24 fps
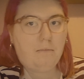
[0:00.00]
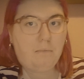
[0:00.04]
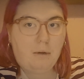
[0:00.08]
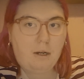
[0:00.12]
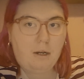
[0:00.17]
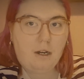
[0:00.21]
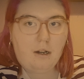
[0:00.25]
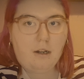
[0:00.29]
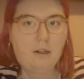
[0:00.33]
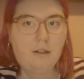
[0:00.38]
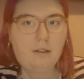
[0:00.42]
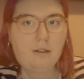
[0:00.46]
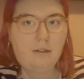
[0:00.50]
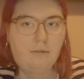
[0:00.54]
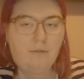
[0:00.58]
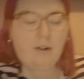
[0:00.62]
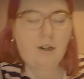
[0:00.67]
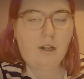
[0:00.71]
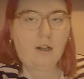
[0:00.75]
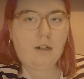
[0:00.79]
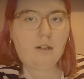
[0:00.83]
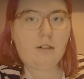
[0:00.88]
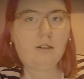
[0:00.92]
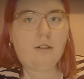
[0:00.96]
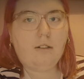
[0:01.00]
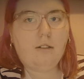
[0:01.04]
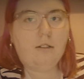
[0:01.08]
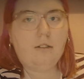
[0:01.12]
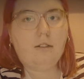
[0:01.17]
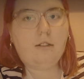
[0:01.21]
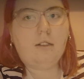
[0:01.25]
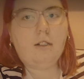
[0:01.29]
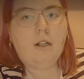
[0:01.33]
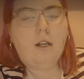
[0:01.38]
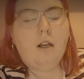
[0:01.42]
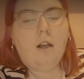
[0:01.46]
part of the vlog
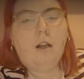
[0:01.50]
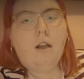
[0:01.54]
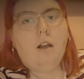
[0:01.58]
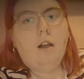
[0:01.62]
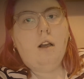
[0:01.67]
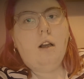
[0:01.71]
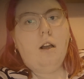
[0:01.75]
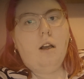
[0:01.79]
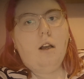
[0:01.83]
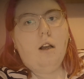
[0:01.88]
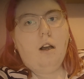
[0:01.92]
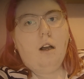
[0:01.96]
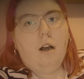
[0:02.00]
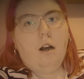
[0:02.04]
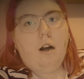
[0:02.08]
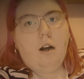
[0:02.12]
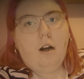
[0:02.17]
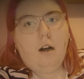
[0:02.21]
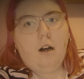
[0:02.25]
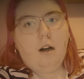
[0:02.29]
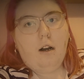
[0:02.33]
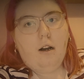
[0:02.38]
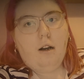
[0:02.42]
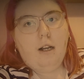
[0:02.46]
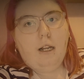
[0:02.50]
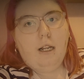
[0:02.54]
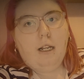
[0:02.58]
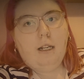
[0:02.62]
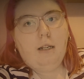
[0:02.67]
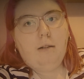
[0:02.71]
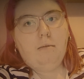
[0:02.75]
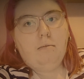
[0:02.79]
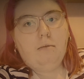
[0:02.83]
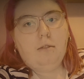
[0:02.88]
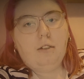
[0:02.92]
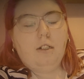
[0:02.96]
because
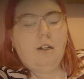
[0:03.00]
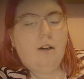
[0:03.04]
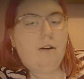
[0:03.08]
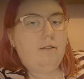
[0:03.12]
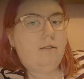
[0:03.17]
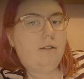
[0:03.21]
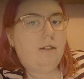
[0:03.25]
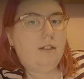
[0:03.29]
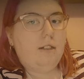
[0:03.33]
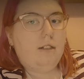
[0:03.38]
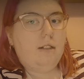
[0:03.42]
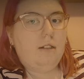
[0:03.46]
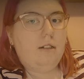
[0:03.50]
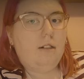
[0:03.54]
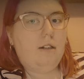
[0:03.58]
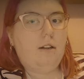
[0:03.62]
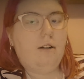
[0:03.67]
I'm going,